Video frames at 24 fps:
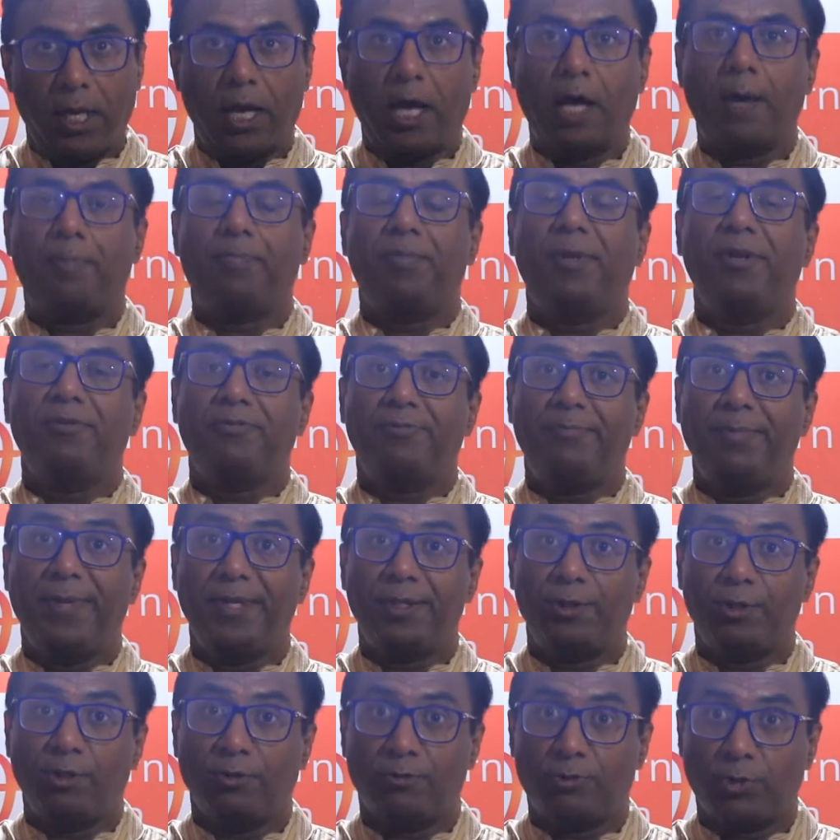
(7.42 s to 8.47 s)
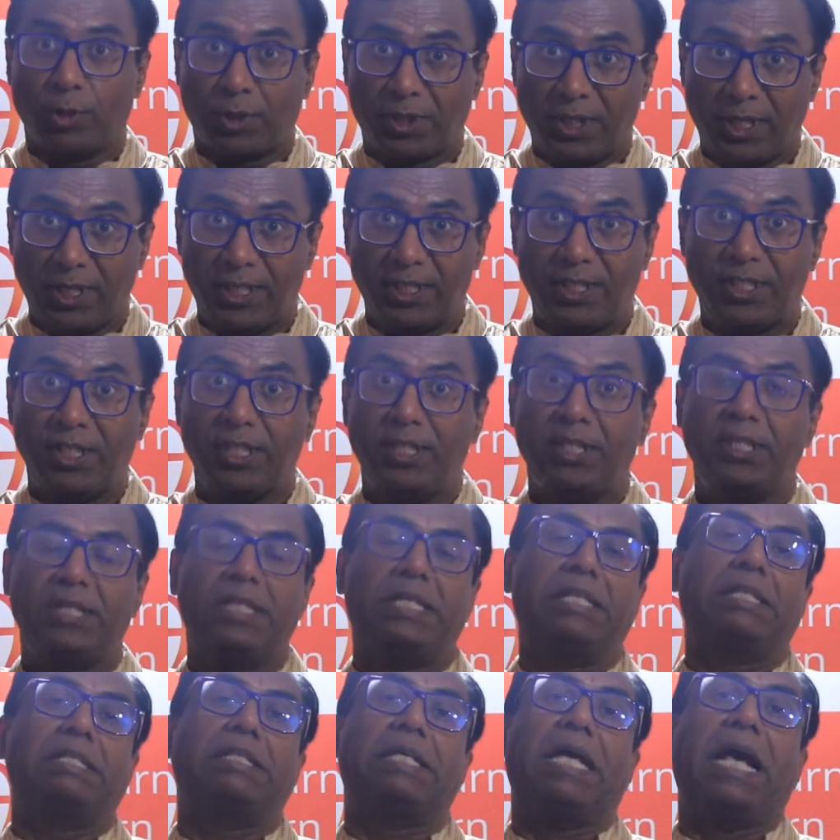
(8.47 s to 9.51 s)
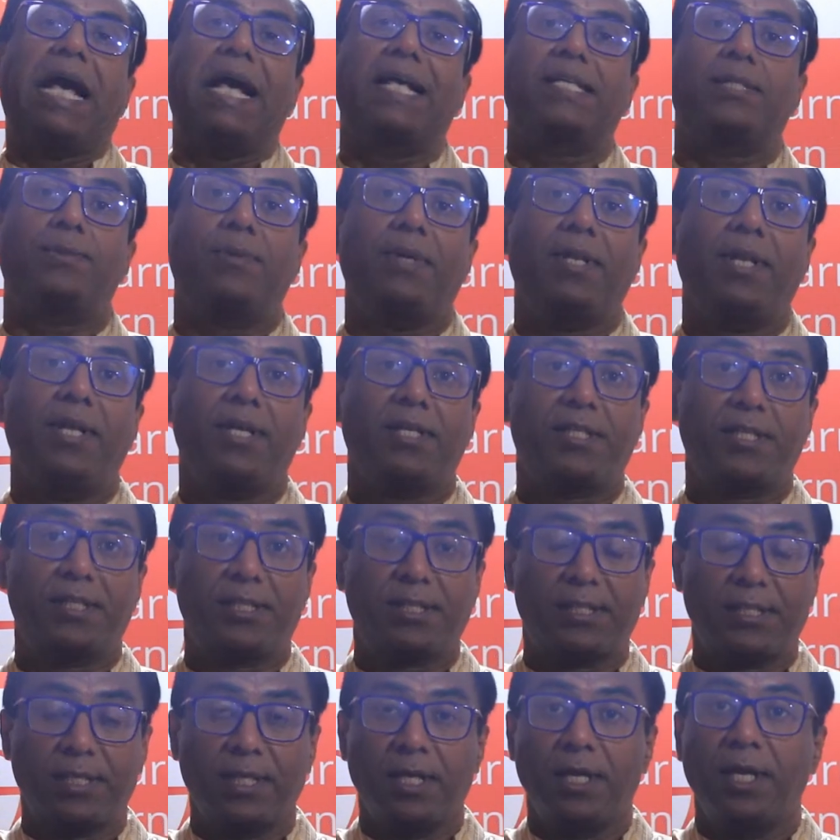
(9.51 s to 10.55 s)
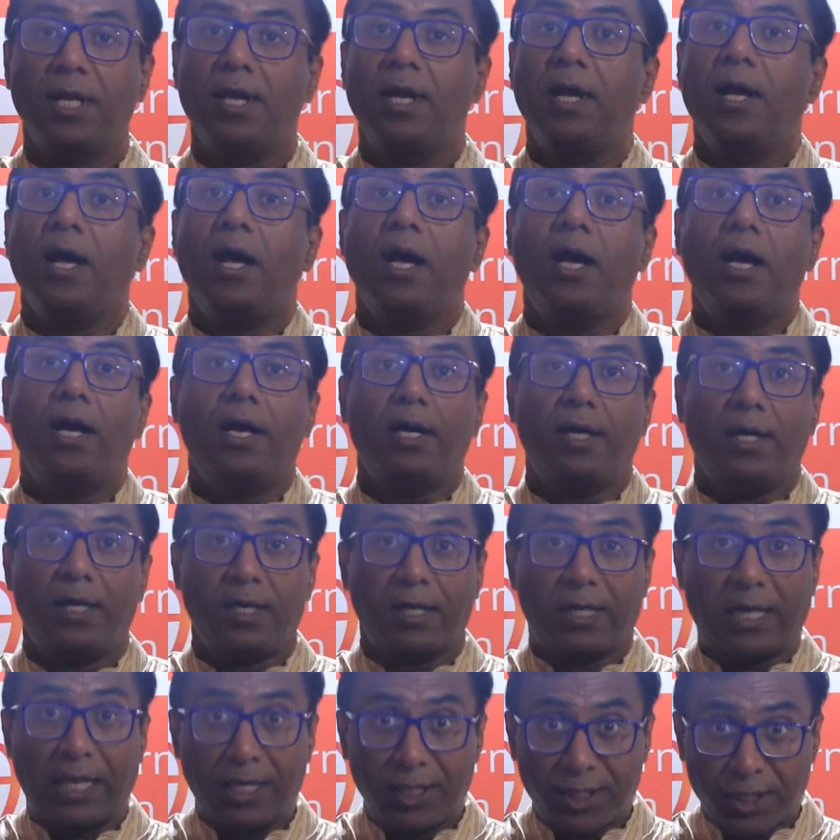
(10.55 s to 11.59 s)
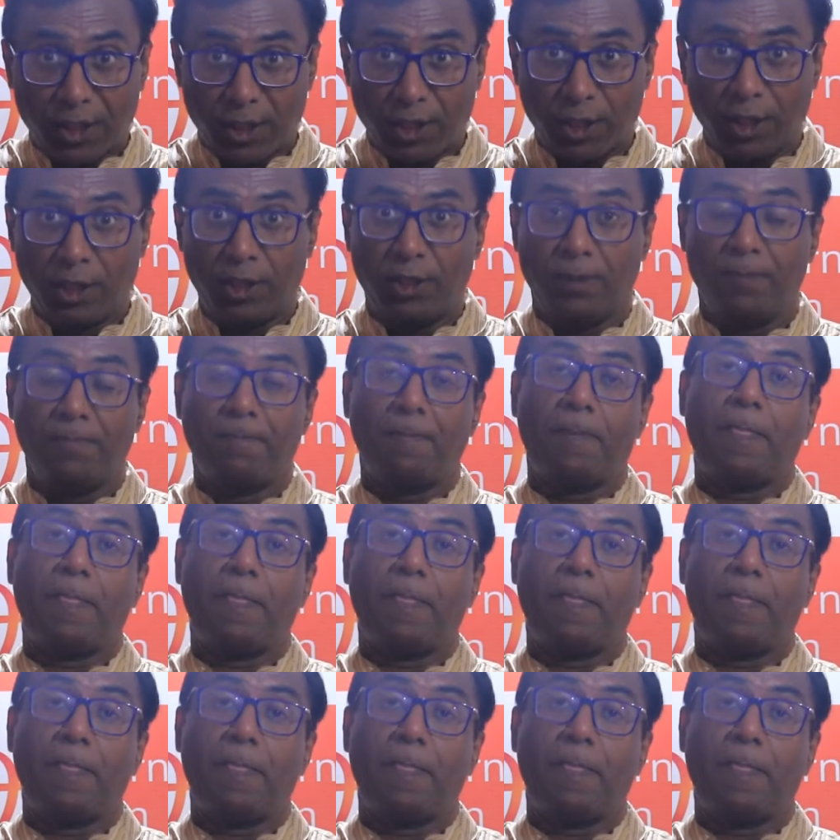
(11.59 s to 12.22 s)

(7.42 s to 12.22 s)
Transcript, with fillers: upliftment of society as well as uh, cultural